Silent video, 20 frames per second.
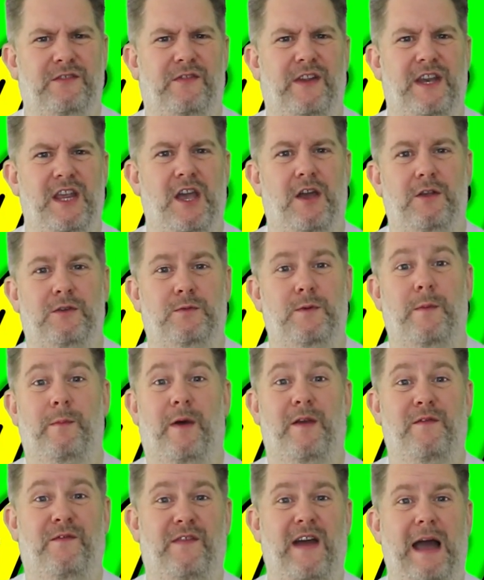videos with
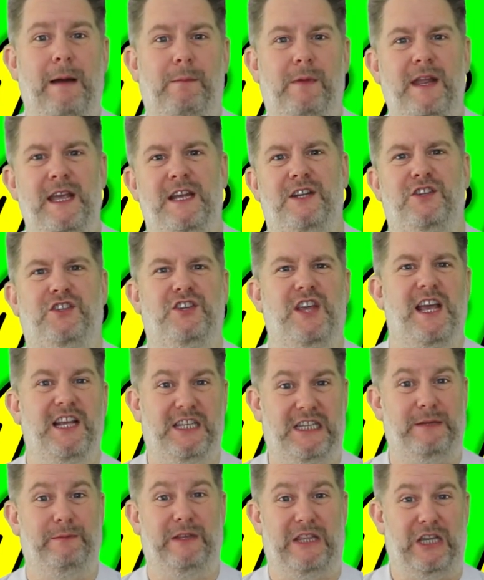my family and share
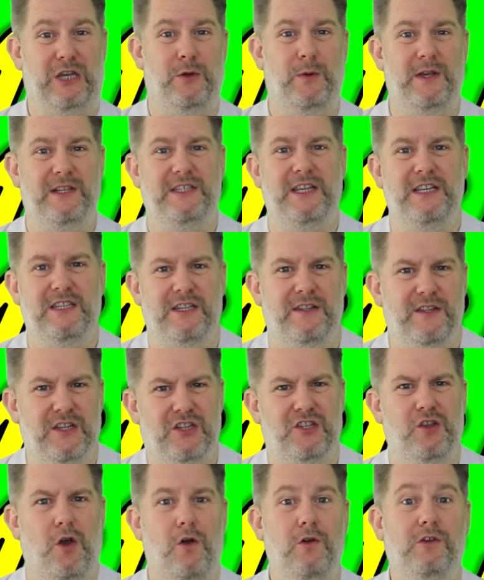some of the quizzes and the
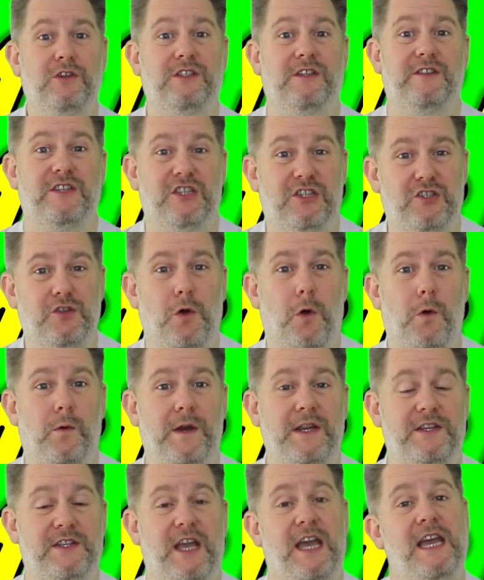songs and the
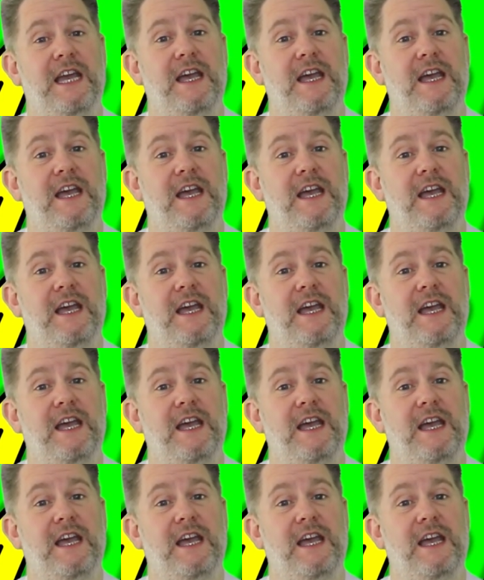stories,